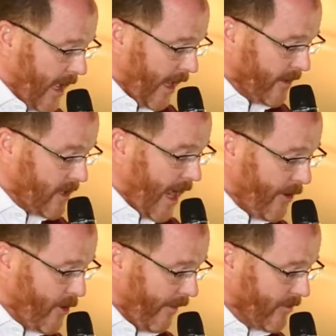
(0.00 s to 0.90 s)
and how
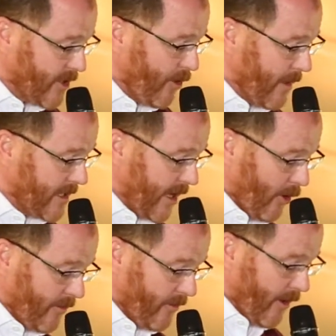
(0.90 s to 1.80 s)
you haven't told me to get
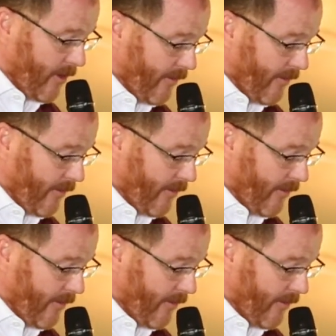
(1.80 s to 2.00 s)
off the phone